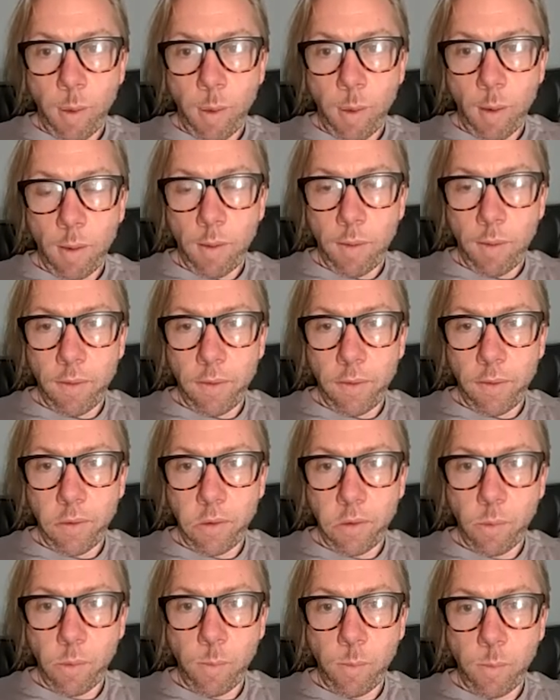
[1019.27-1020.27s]

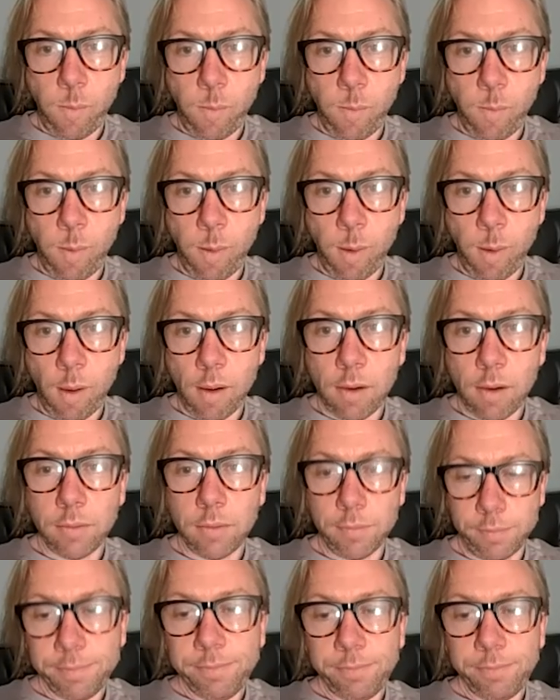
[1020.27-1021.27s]
reassurance
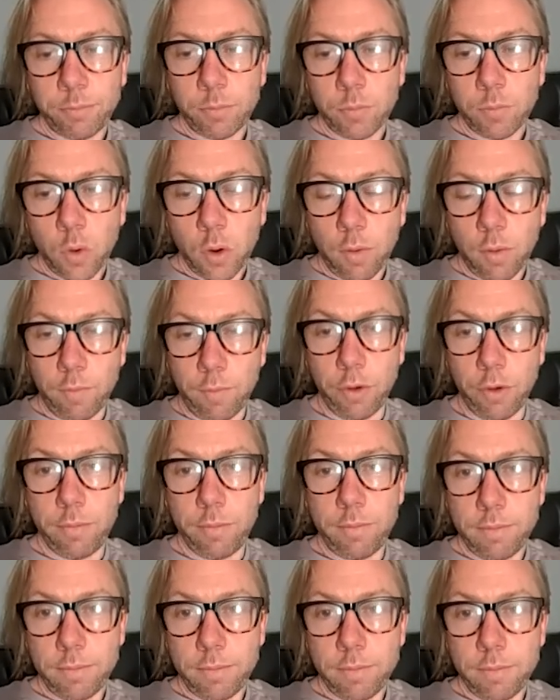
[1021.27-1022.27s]
that this is a
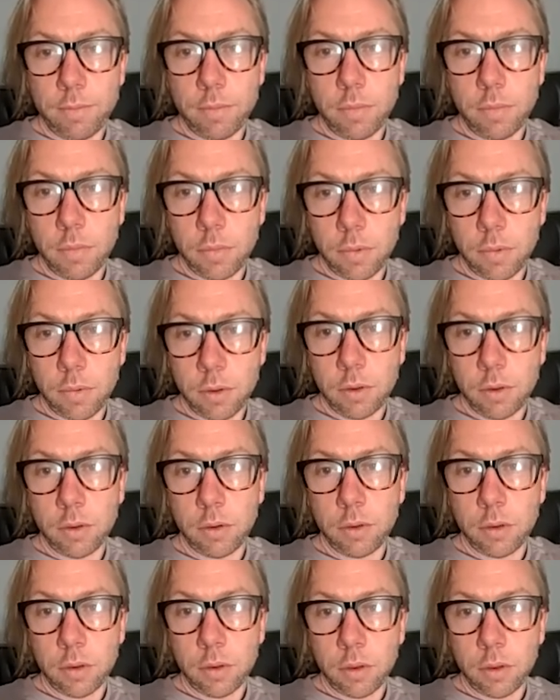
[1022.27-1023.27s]
professional thing and
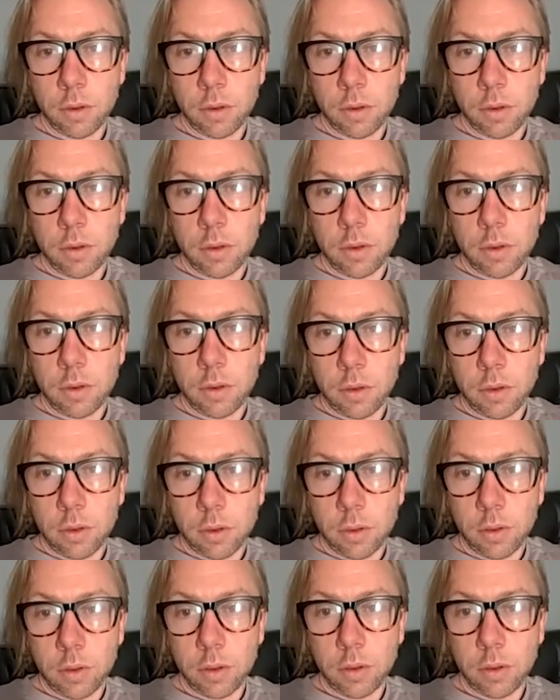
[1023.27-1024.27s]
everything's moving
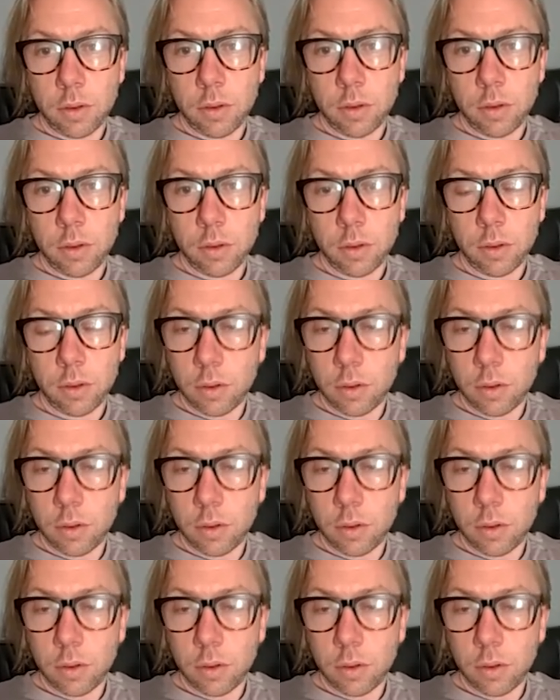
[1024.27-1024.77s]
smoothly, and there's